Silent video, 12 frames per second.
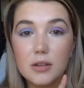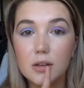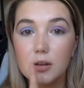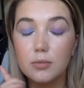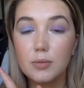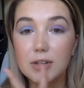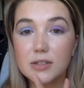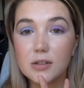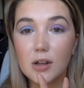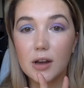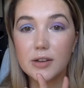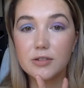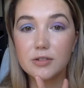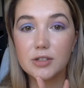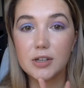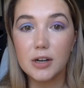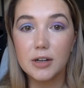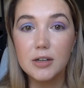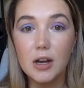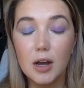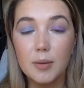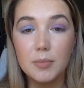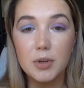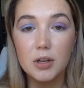the rest of the eyes are done,
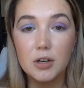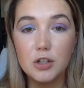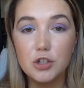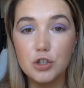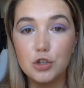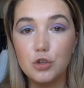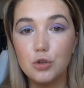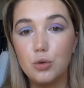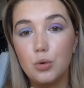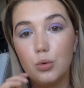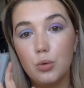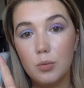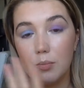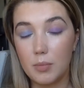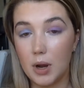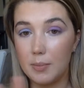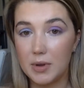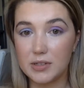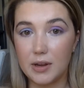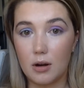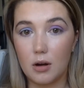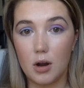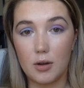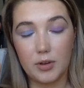I'm going to do my
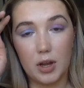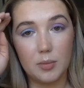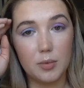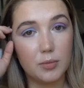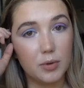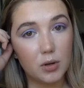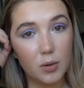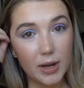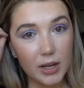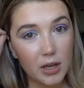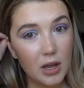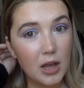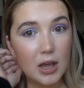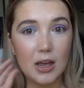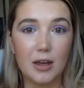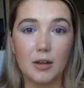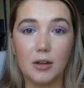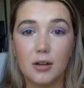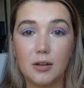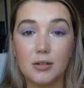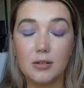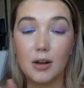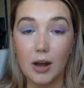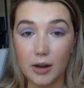mascara off camera real quick.
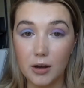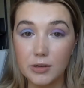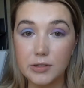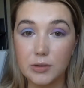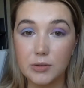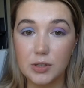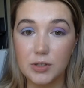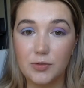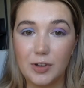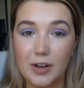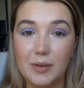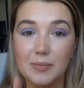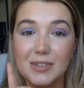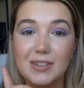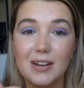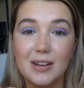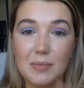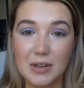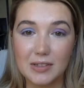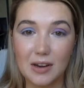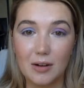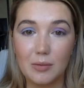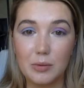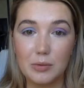And I also just filmed a
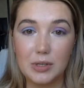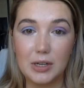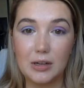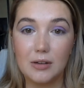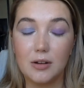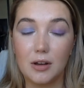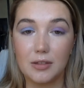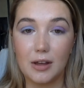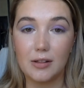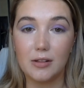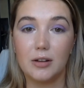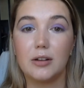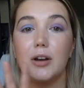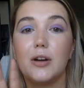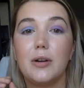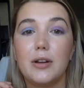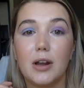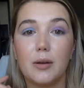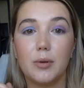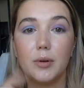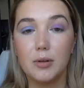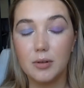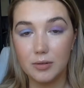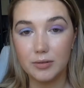mascara routine not that long ago, and I will
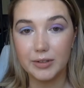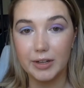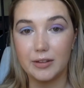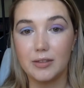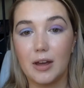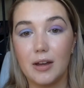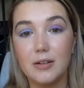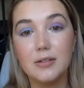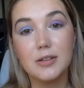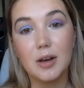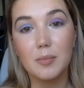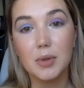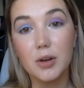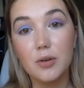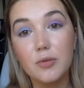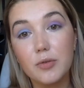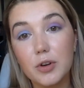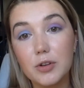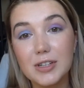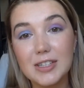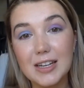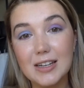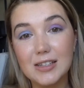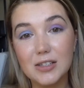link that down below for you to see.